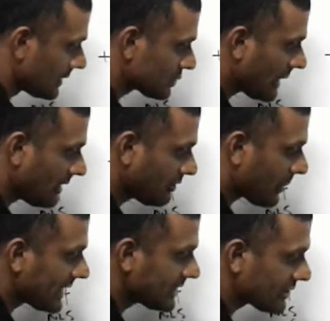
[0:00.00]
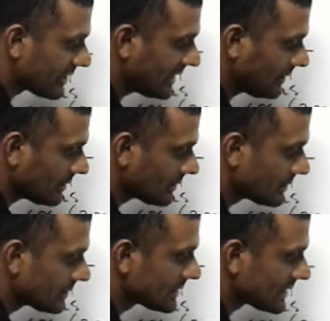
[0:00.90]
12 by 3,
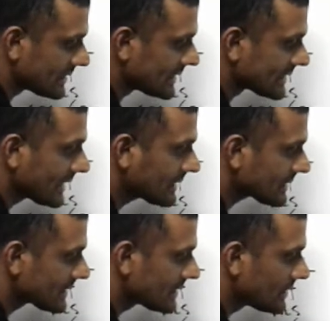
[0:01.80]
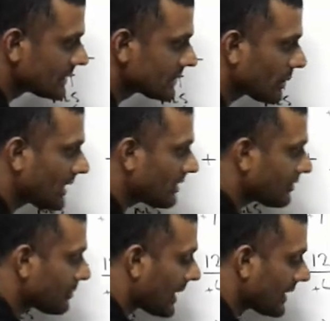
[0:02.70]
56.
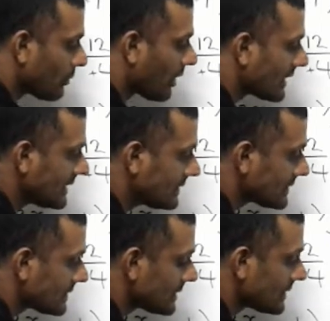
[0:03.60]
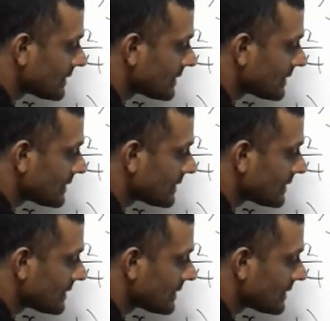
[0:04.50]
12 by 1 is